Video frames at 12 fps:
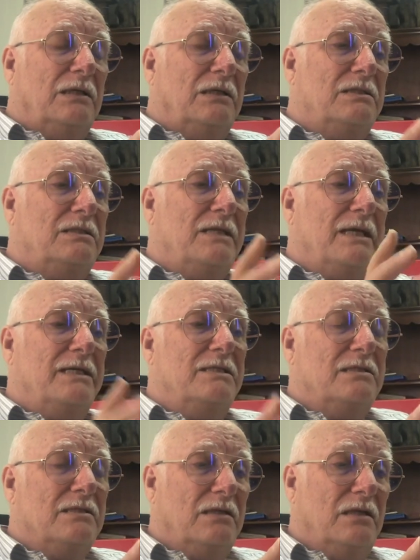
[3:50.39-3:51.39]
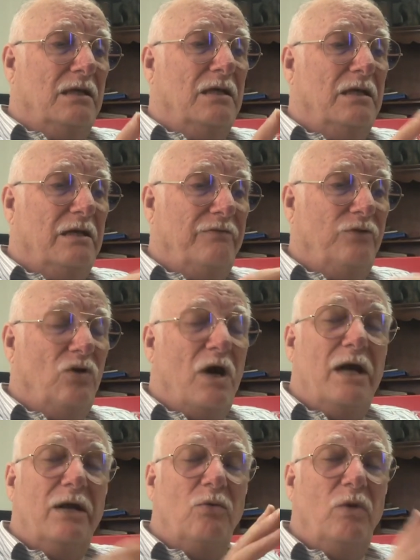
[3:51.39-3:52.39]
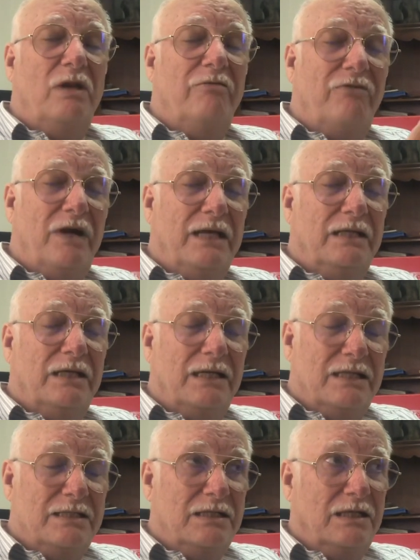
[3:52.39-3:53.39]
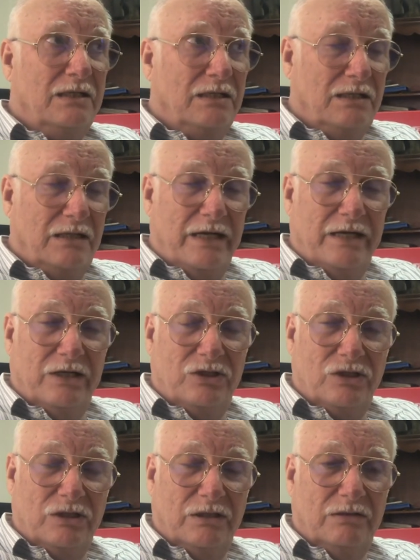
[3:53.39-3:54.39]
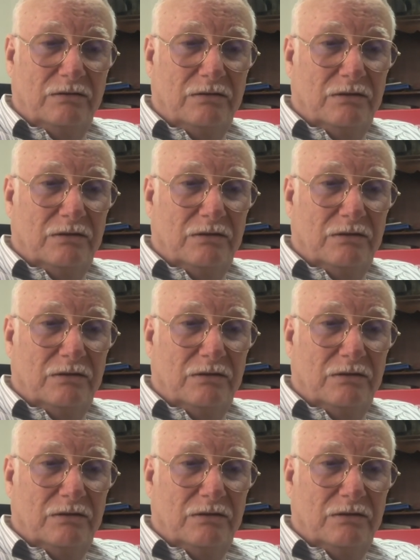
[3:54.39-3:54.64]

It says if you are qualified in a certain direction,